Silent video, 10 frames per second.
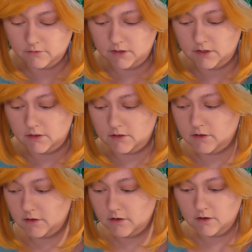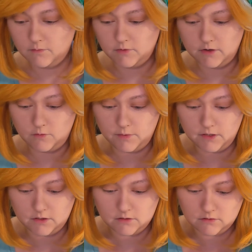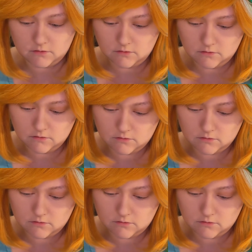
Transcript: with a darker brow pencil.